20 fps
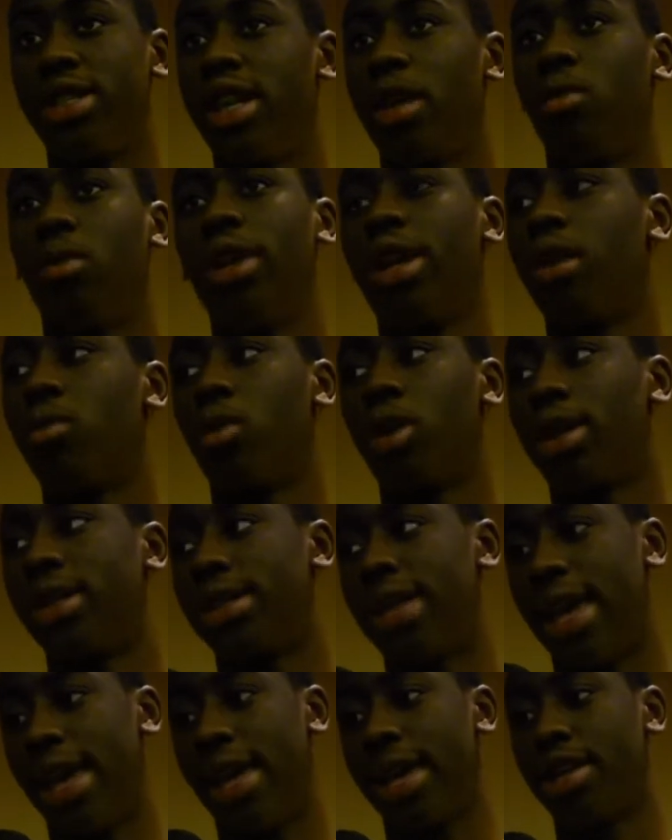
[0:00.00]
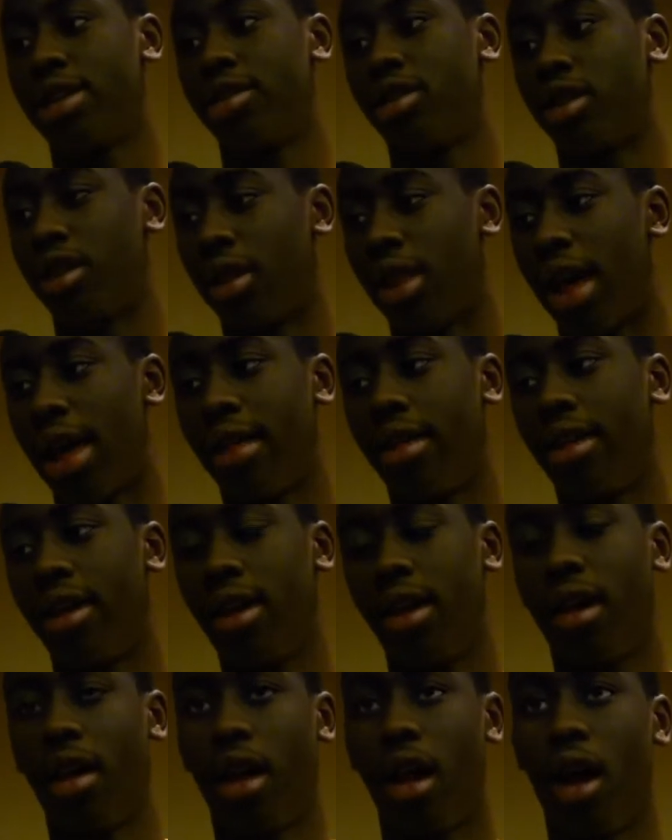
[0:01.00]
We didn't want to take Eastern lightly
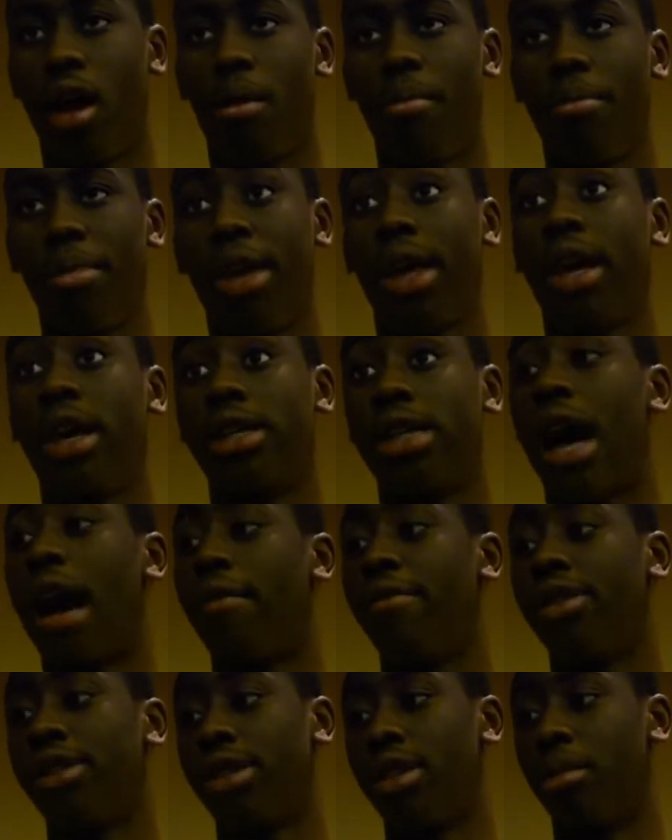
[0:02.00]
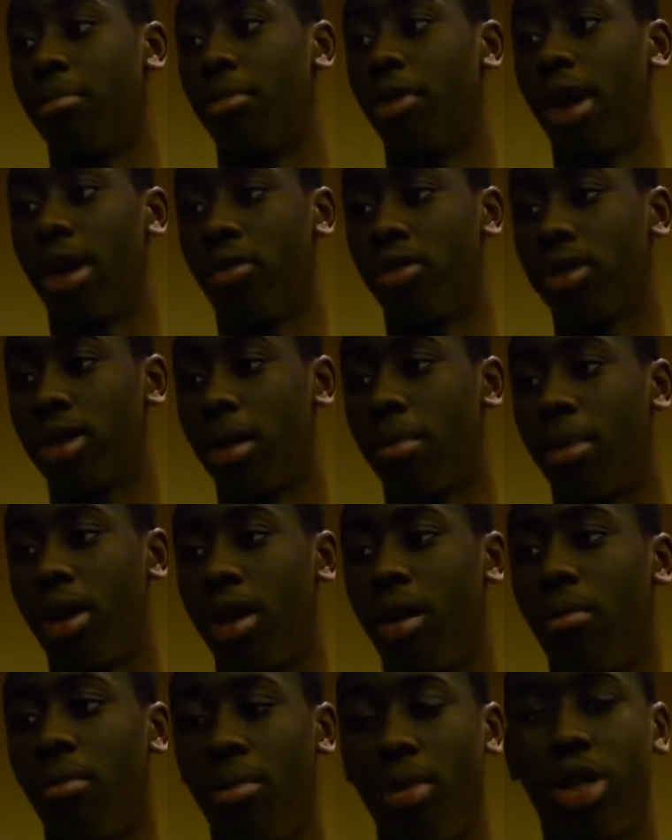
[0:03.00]
because obviously the break was coming
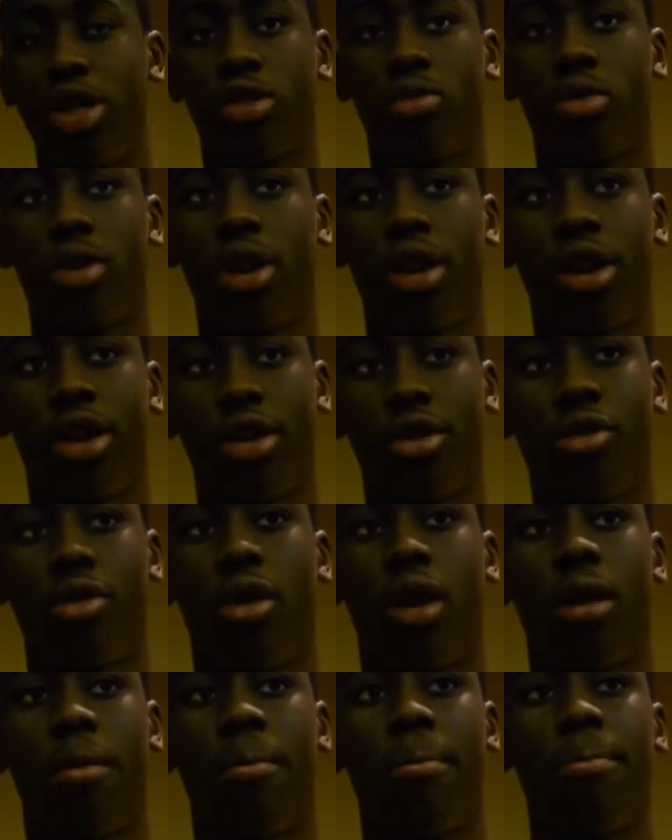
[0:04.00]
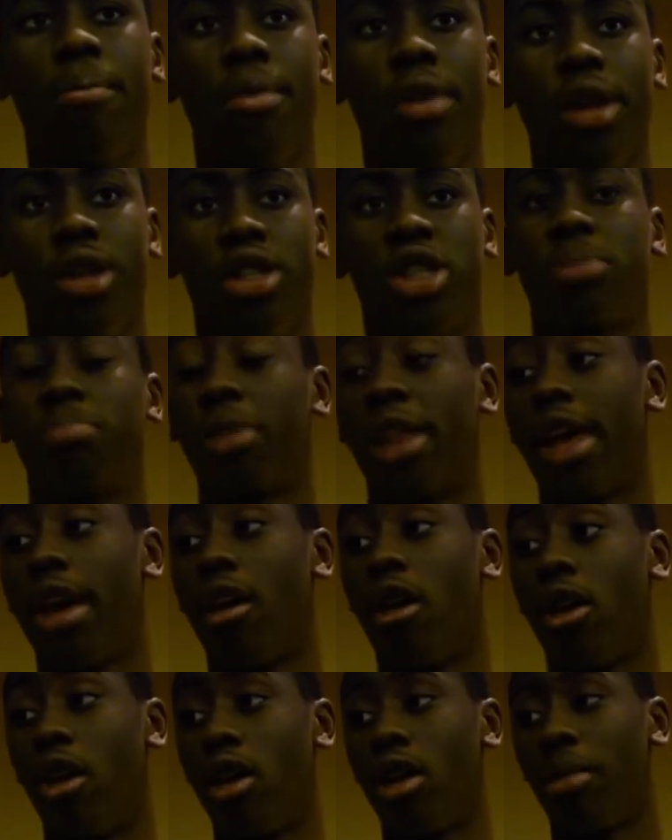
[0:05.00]
up. We just wanted to just play
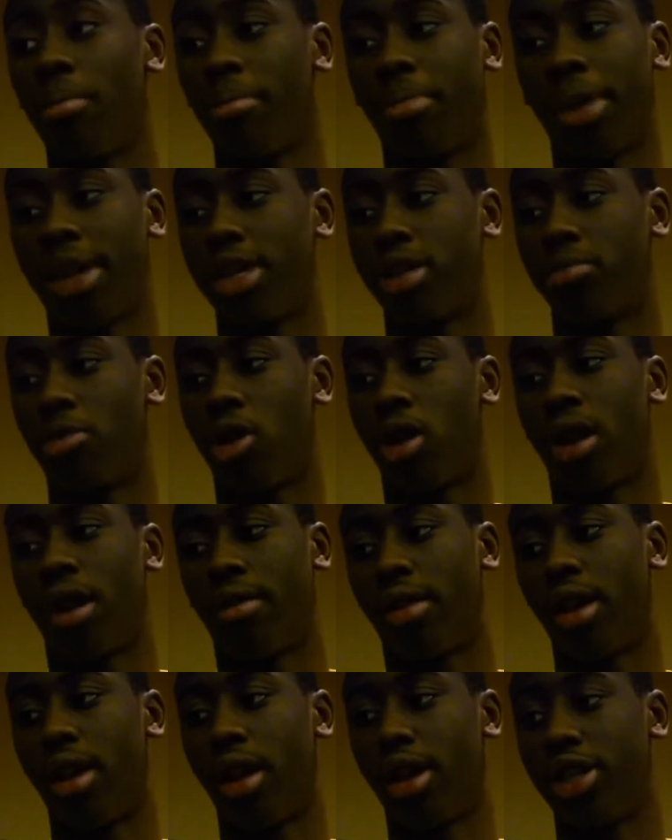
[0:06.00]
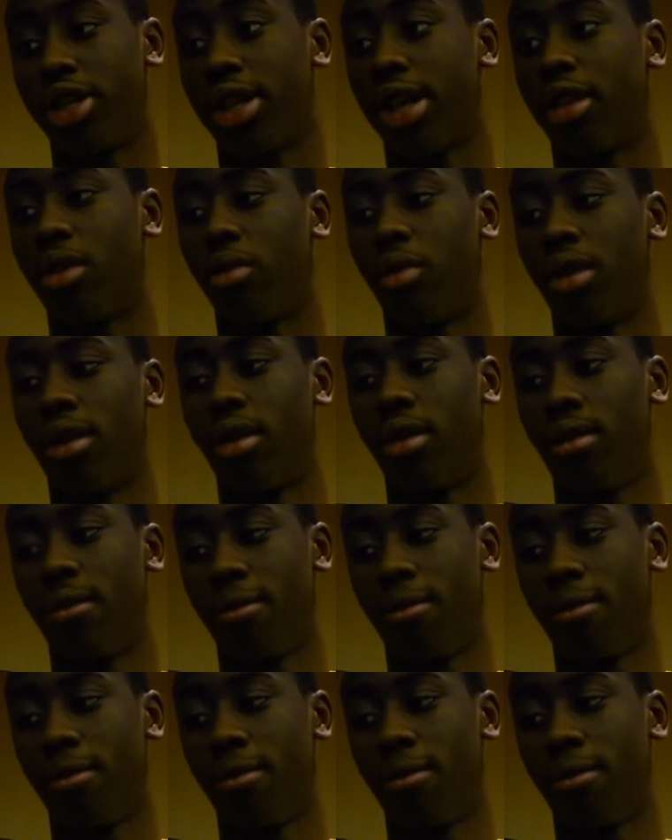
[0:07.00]
hard and play smart out there and just get the win.